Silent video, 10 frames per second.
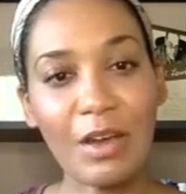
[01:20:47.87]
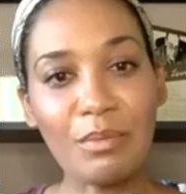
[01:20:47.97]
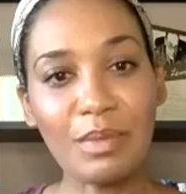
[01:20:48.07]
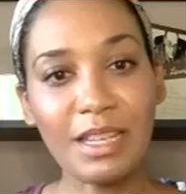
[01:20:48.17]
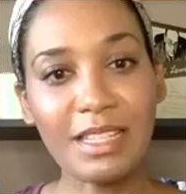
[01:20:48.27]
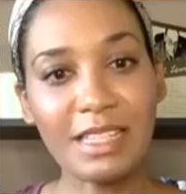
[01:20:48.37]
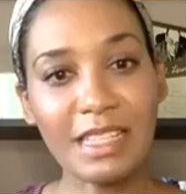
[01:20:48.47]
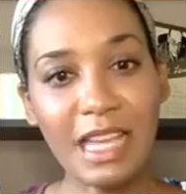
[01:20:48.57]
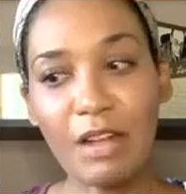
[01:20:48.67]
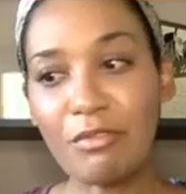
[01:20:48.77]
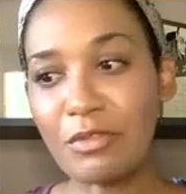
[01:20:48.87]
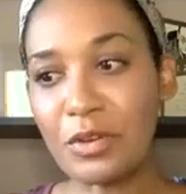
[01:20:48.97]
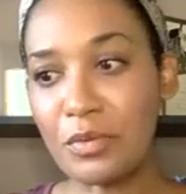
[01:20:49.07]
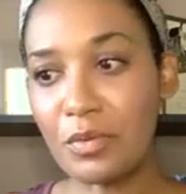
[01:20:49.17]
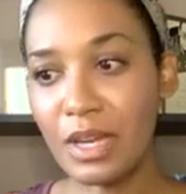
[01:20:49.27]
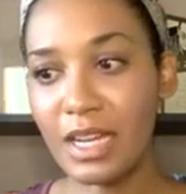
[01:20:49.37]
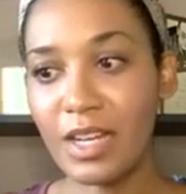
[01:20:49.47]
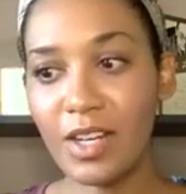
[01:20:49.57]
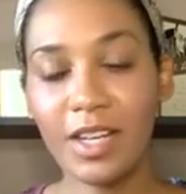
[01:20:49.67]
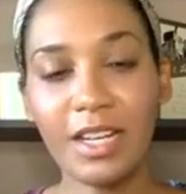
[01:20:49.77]
Being
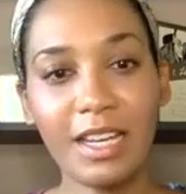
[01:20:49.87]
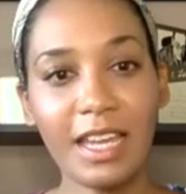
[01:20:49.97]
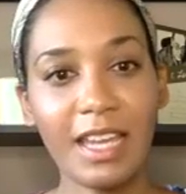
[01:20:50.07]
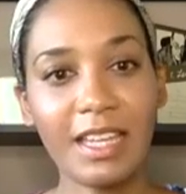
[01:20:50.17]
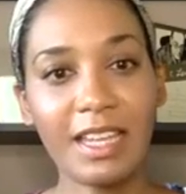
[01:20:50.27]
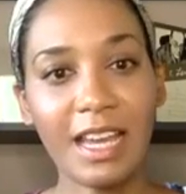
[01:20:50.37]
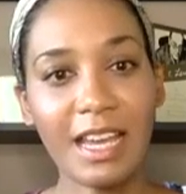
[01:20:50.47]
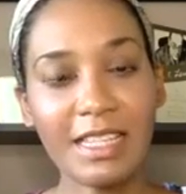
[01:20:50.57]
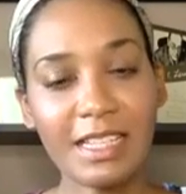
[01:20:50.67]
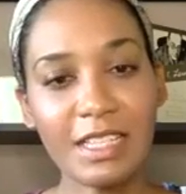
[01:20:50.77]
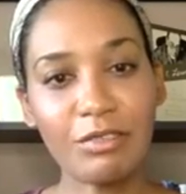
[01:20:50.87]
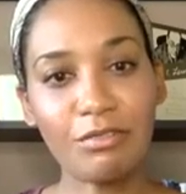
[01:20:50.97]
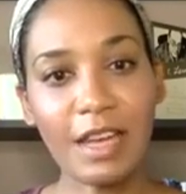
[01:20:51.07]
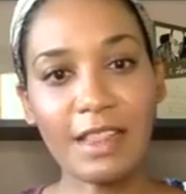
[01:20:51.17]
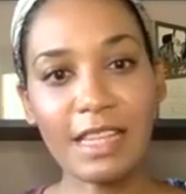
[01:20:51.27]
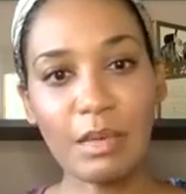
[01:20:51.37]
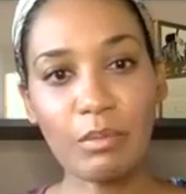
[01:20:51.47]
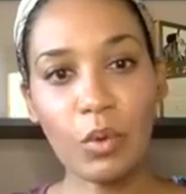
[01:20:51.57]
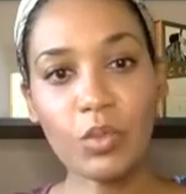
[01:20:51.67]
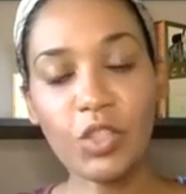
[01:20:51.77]
self-aware and identifying the
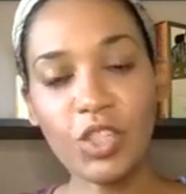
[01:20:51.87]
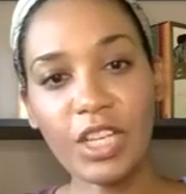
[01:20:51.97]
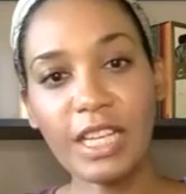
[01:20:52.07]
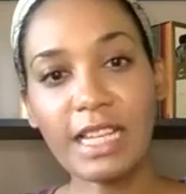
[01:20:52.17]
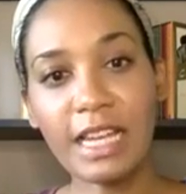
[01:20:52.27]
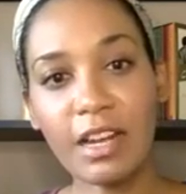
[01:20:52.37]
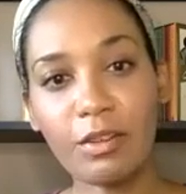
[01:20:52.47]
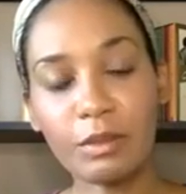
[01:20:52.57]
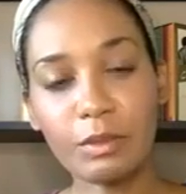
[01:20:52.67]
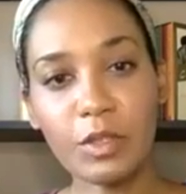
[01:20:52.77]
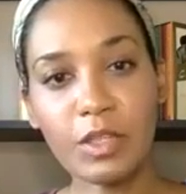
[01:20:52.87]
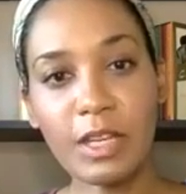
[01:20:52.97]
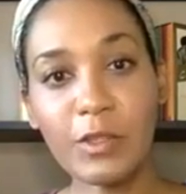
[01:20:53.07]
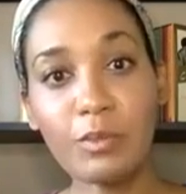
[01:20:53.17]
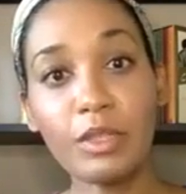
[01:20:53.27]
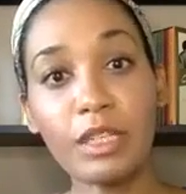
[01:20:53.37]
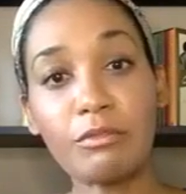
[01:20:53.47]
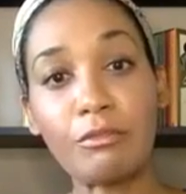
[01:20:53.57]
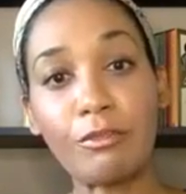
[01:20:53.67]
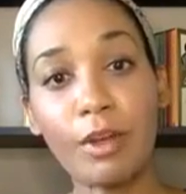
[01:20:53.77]
emotion that's
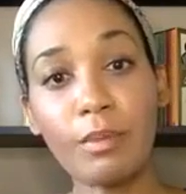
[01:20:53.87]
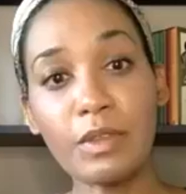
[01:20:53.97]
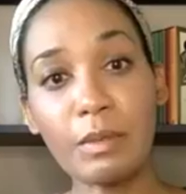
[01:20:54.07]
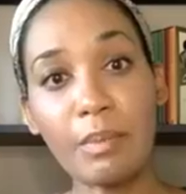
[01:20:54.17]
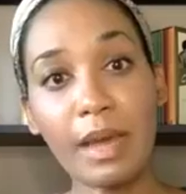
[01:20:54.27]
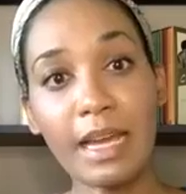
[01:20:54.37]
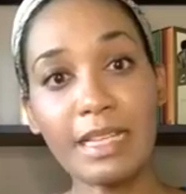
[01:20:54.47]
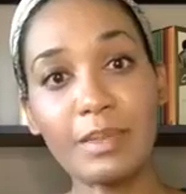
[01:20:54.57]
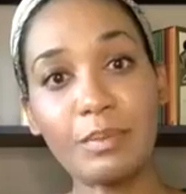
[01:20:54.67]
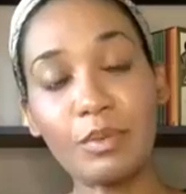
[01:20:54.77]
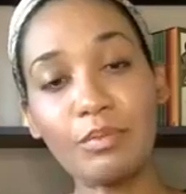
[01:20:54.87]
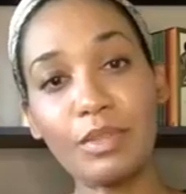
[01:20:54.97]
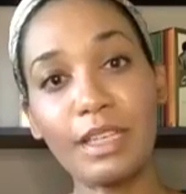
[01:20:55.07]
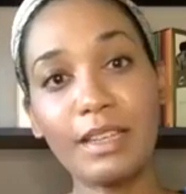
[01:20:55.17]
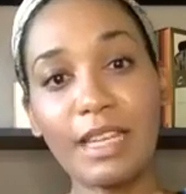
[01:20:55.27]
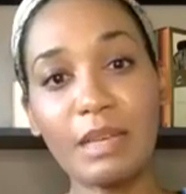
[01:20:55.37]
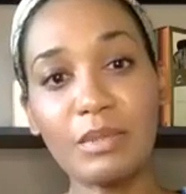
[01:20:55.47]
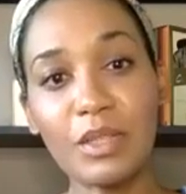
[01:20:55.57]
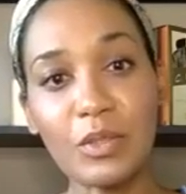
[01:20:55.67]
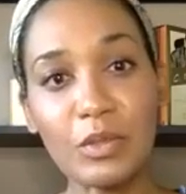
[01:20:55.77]
springing from the past. We're bringing them
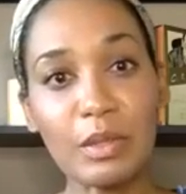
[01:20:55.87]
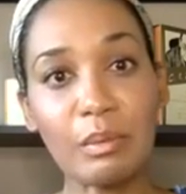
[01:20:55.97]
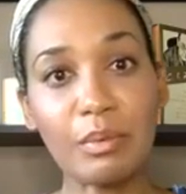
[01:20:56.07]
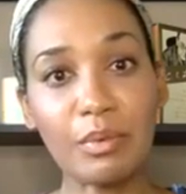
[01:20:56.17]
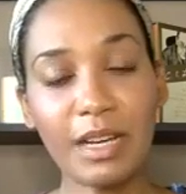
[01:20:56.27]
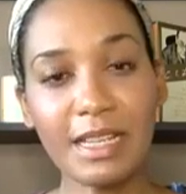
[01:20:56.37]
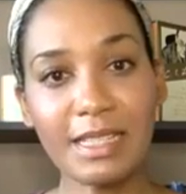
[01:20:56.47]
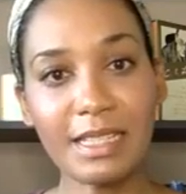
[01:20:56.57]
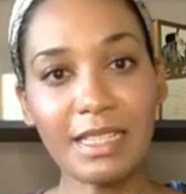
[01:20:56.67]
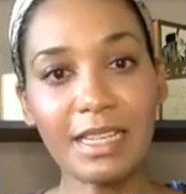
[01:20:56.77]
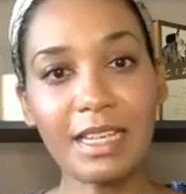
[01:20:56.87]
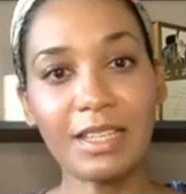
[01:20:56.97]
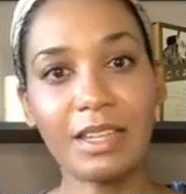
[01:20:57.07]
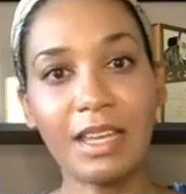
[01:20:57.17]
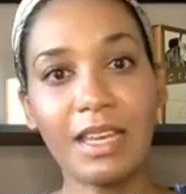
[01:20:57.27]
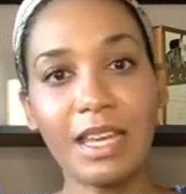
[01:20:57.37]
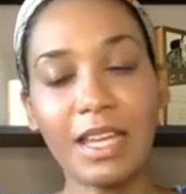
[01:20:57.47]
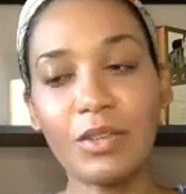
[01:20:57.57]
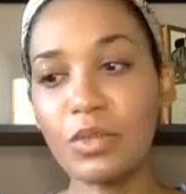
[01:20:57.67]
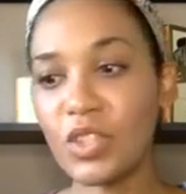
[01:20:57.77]
into the present and
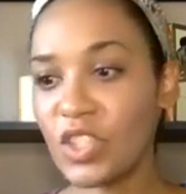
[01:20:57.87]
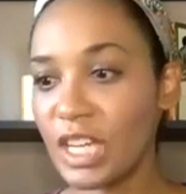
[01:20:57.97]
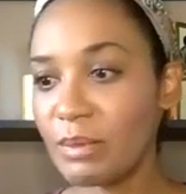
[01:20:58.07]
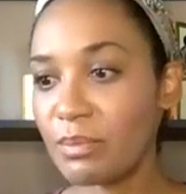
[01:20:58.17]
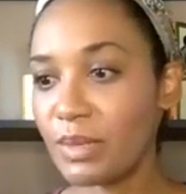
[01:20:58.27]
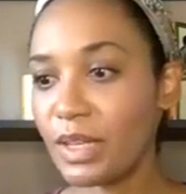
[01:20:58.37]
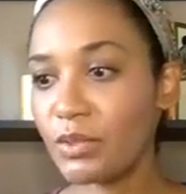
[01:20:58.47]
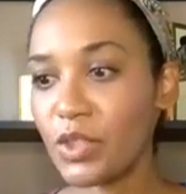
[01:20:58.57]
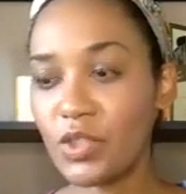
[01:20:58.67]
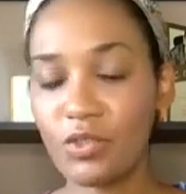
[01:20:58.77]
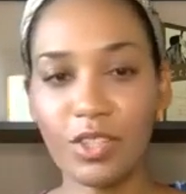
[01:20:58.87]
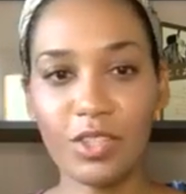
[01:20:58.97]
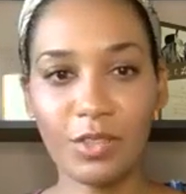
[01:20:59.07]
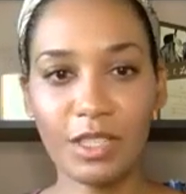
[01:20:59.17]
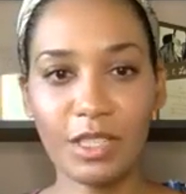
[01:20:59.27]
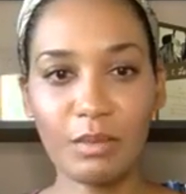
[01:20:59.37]
reshaping, restructuring the